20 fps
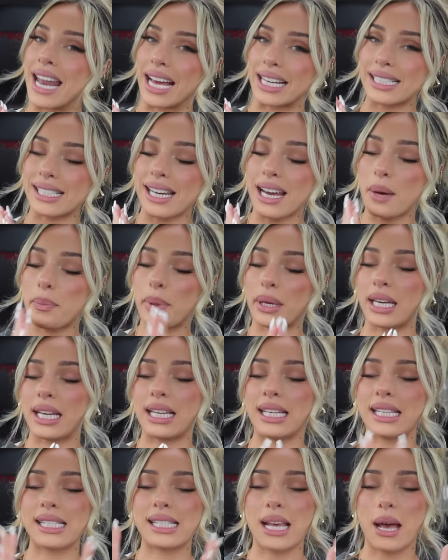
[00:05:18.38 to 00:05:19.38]
Next up
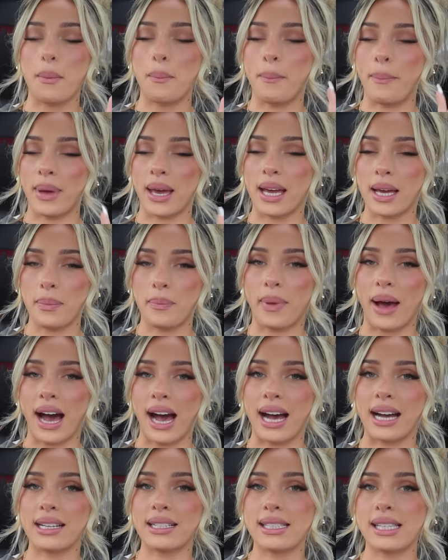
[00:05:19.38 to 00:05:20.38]
is big
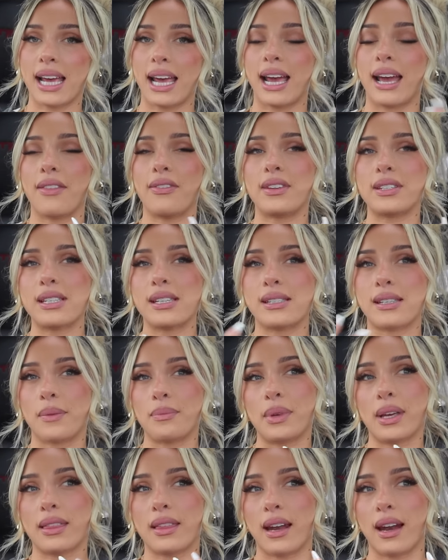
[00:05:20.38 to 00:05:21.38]
bags, and this is
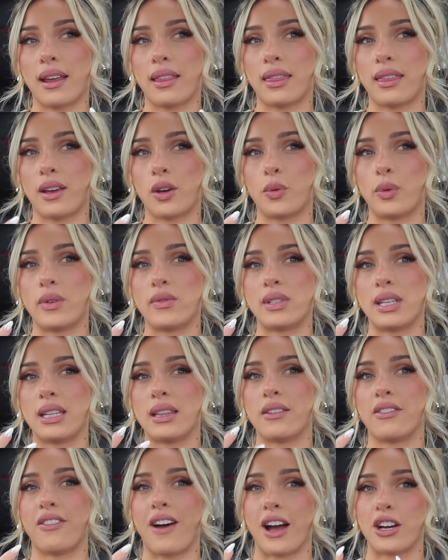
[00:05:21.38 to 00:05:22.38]
something that I think we've
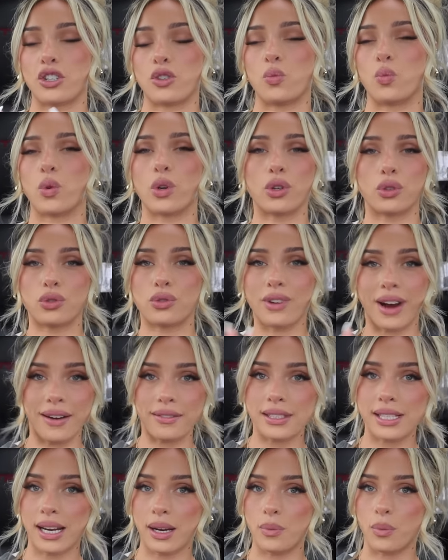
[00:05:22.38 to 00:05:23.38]
seen the fashion world
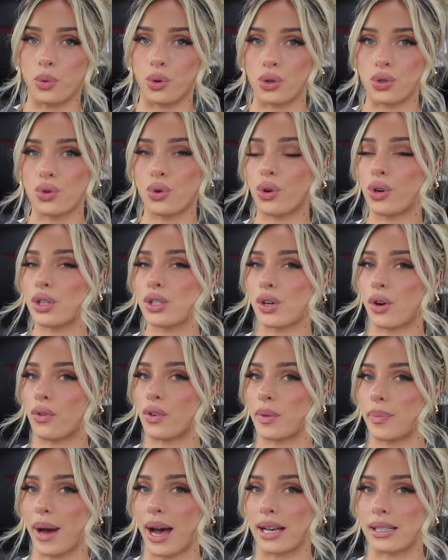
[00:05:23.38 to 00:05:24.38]
gravitate more towards
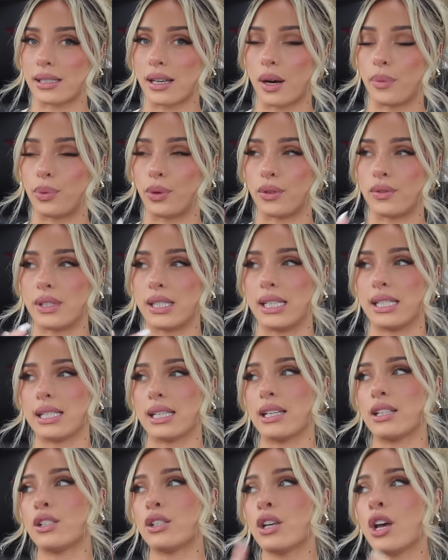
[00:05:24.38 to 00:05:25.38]
over the past couple of
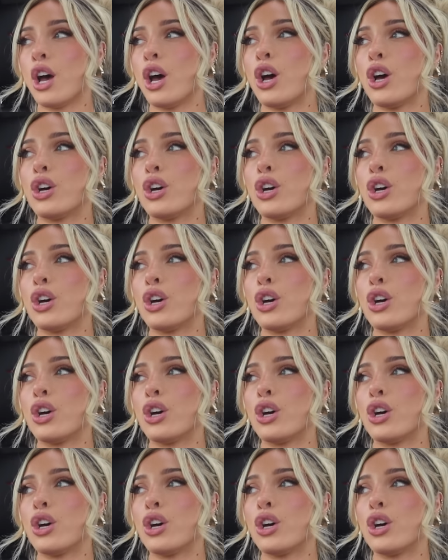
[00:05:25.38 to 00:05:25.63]
seasons.